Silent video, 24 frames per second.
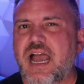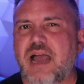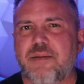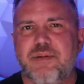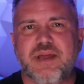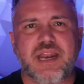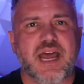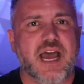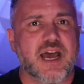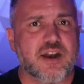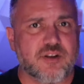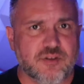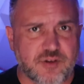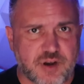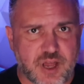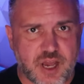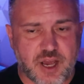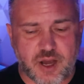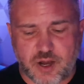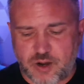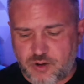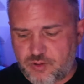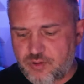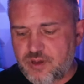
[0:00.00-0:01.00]
I mean, I don't
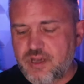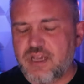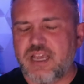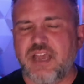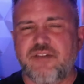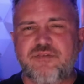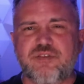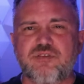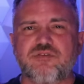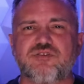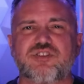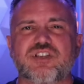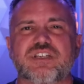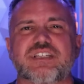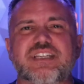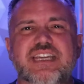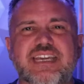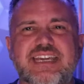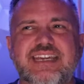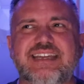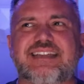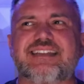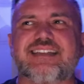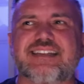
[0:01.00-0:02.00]
know. If you had
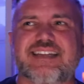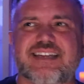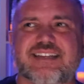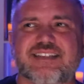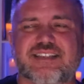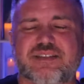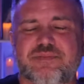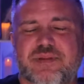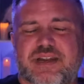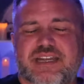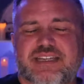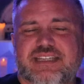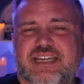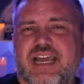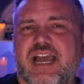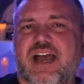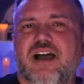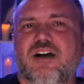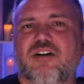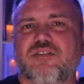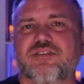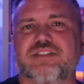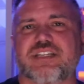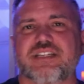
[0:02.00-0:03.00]
just eaten at somebody's
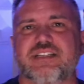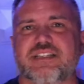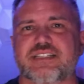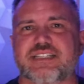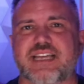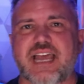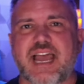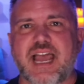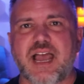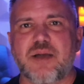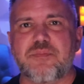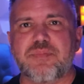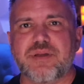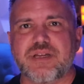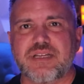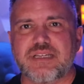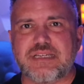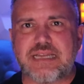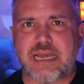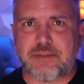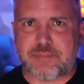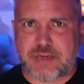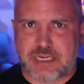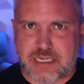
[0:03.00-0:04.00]
house and this
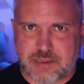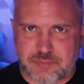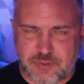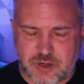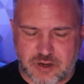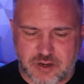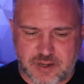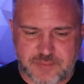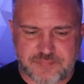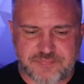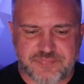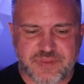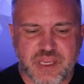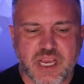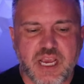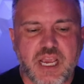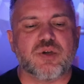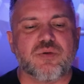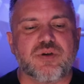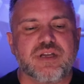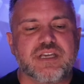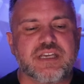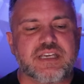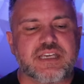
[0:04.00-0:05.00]
happened, I mean, come on.
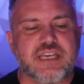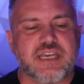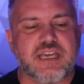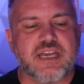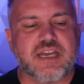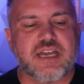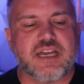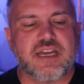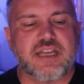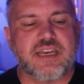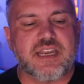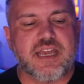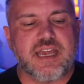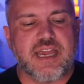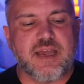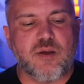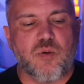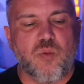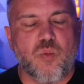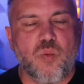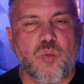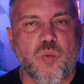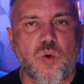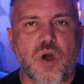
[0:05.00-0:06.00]
So again,
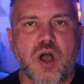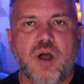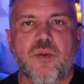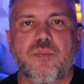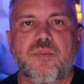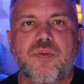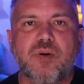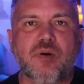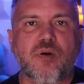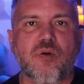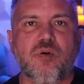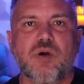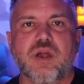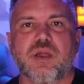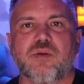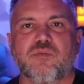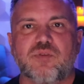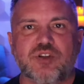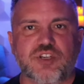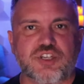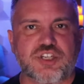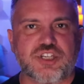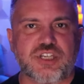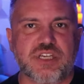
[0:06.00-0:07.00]
at what
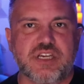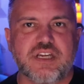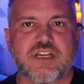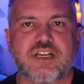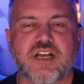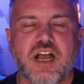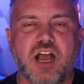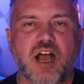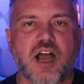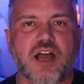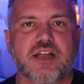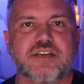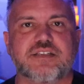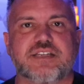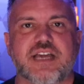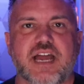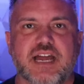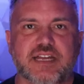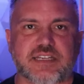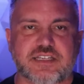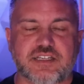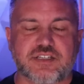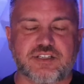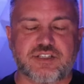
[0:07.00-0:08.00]
point was she
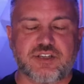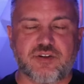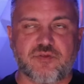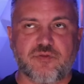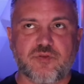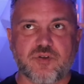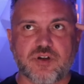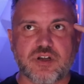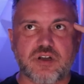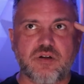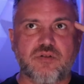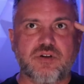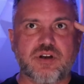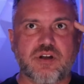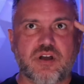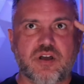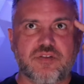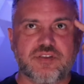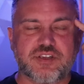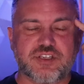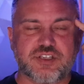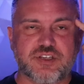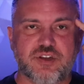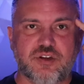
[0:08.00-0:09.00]
contacted? So if we're going
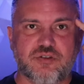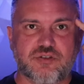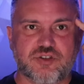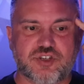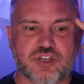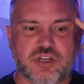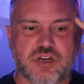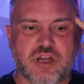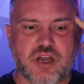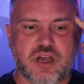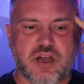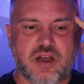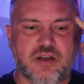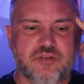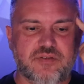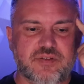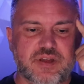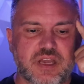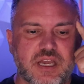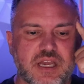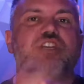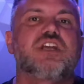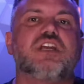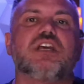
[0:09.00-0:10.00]
on this notion
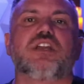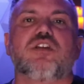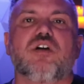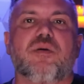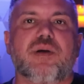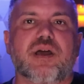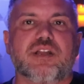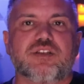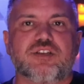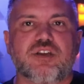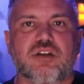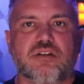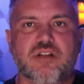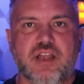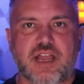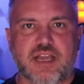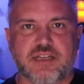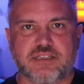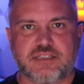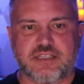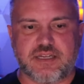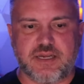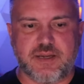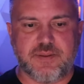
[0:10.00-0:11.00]
of she didn't know about total
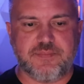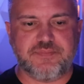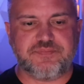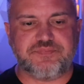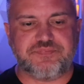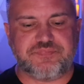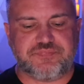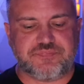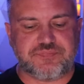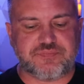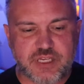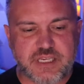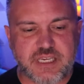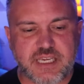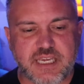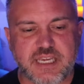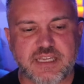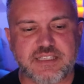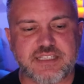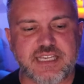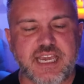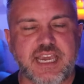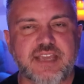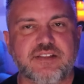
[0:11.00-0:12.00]
accident, well, the
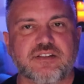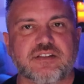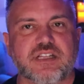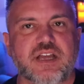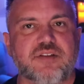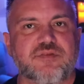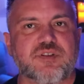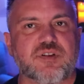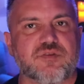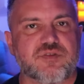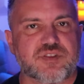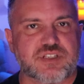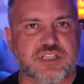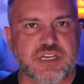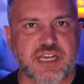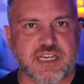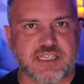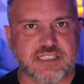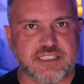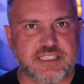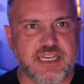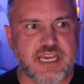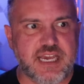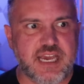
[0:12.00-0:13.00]
kids ate the leftovers the
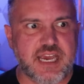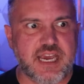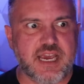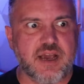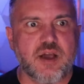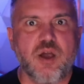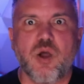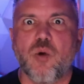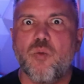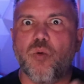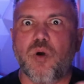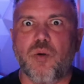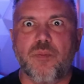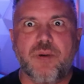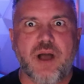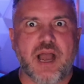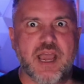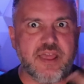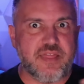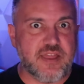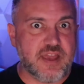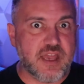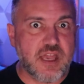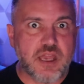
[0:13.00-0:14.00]
next day. Well,
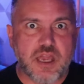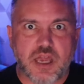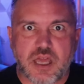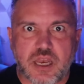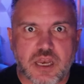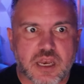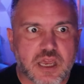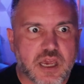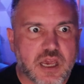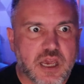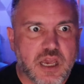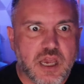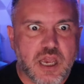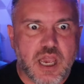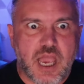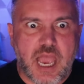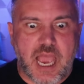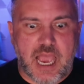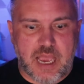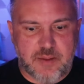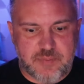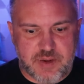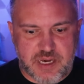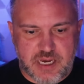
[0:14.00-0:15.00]
by then,
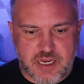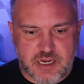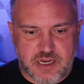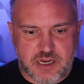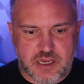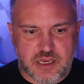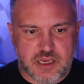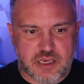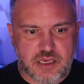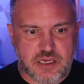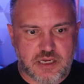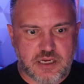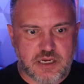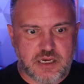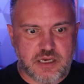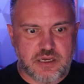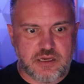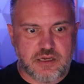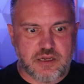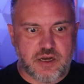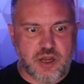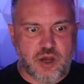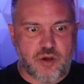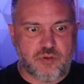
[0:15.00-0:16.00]
I mean,
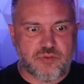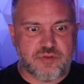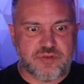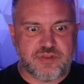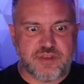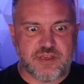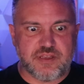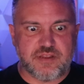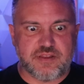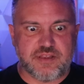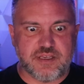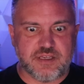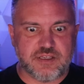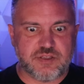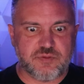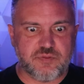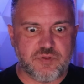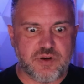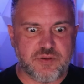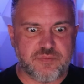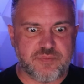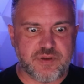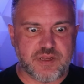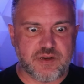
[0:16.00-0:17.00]
you know, th
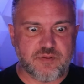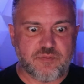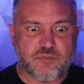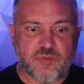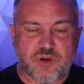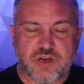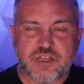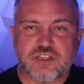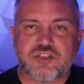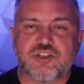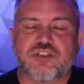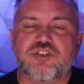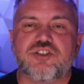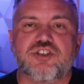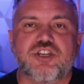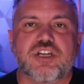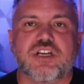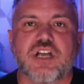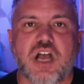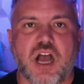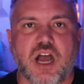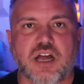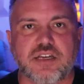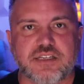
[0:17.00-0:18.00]
this would have been, when is
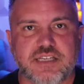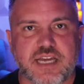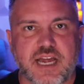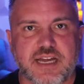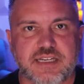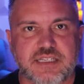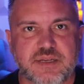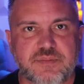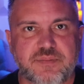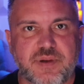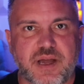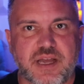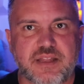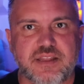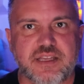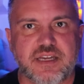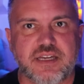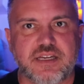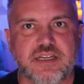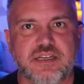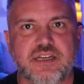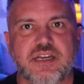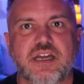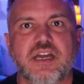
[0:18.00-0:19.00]
she contacted by
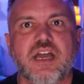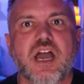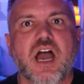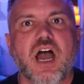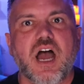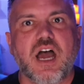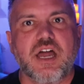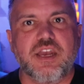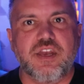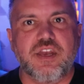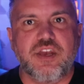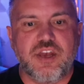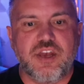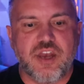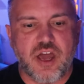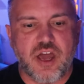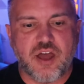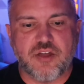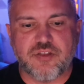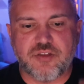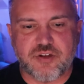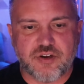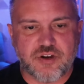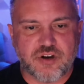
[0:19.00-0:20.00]
then?
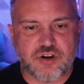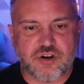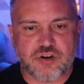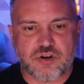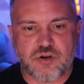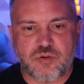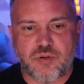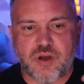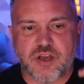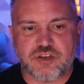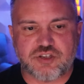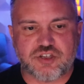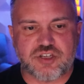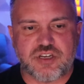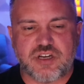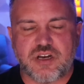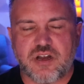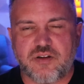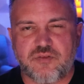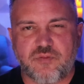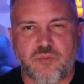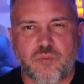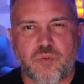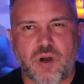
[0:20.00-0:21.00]
Another
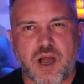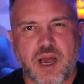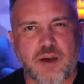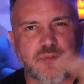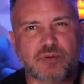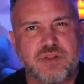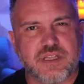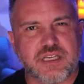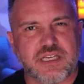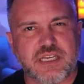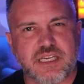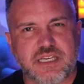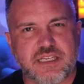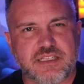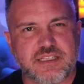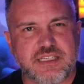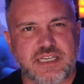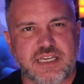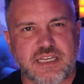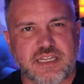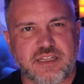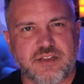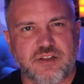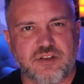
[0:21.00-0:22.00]
questioning of why were the
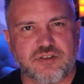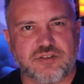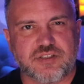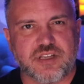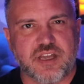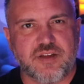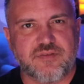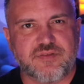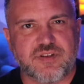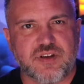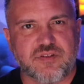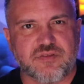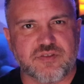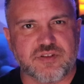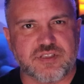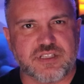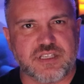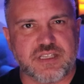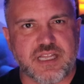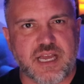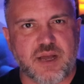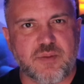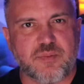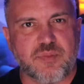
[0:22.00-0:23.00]
kids eating those
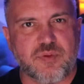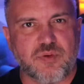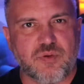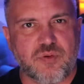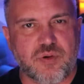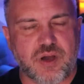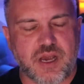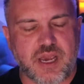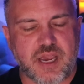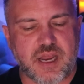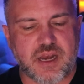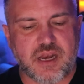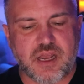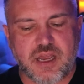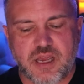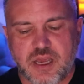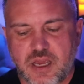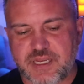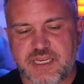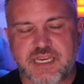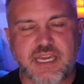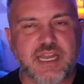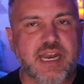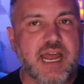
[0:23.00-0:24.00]
leftovers at that point?
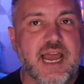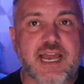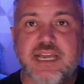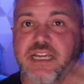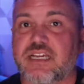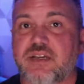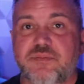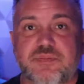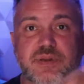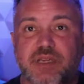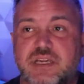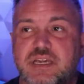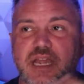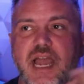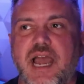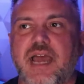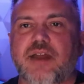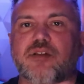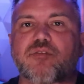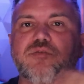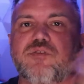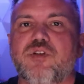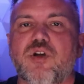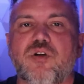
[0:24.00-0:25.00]
But again, I could be,
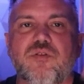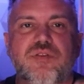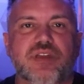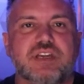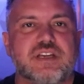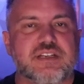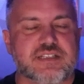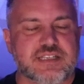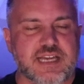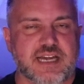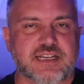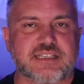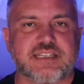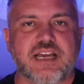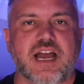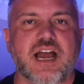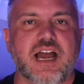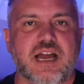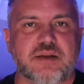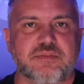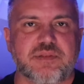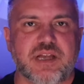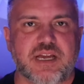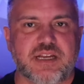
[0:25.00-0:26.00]
I don't know the exact
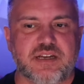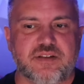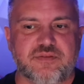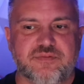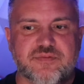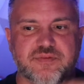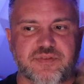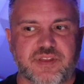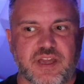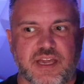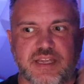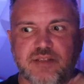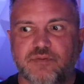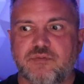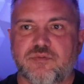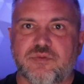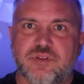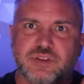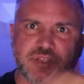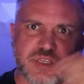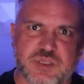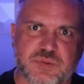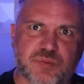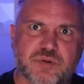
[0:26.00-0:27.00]
timeline of like,
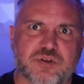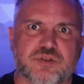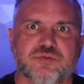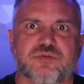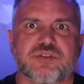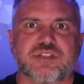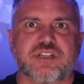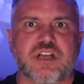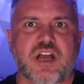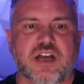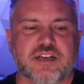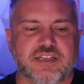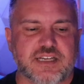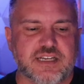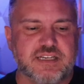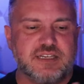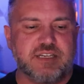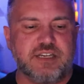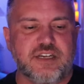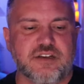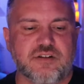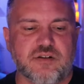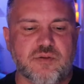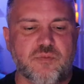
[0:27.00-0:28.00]
well, this person was
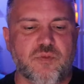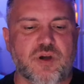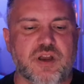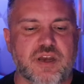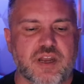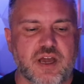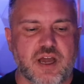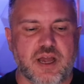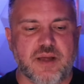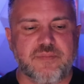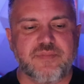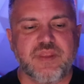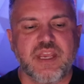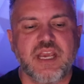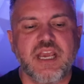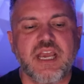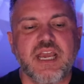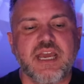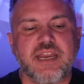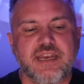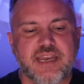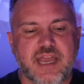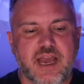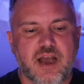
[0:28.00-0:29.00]
contacting here and whatnot.
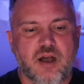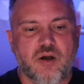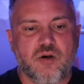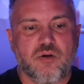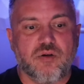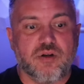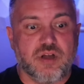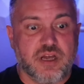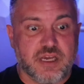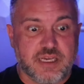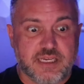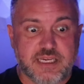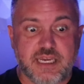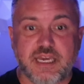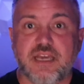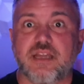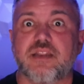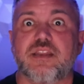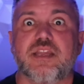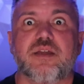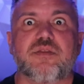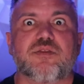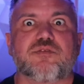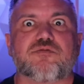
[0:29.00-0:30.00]
Now,
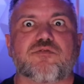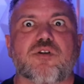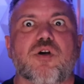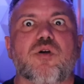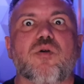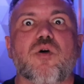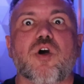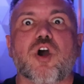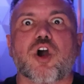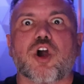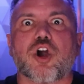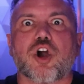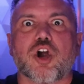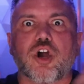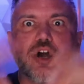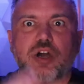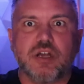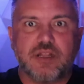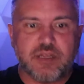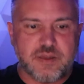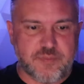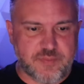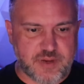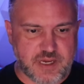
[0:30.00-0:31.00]
again, then throw
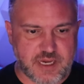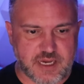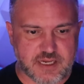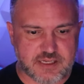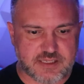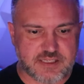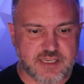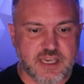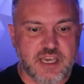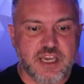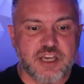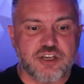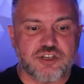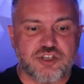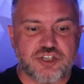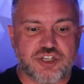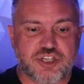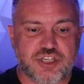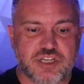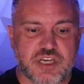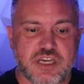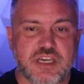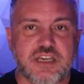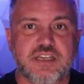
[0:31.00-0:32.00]
her in the mix.
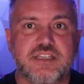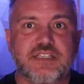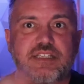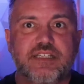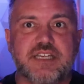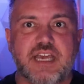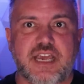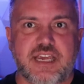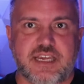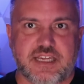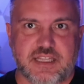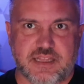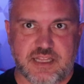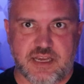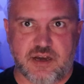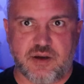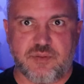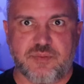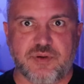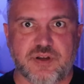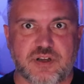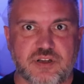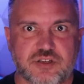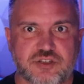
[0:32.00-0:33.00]
She's taken
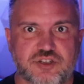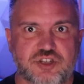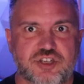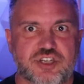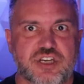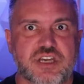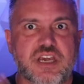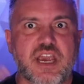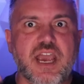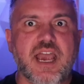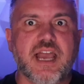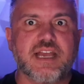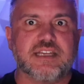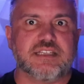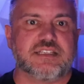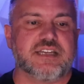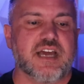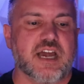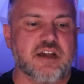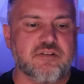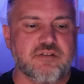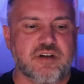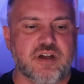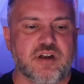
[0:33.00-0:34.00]
there because she has
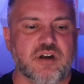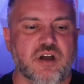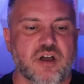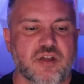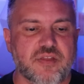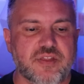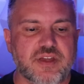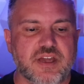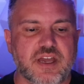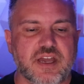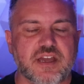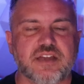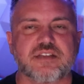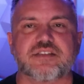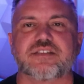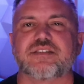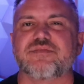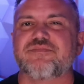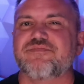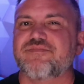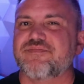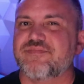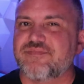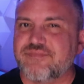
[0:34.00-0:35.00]
diarrhea and all
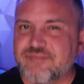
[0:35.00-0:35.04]
this.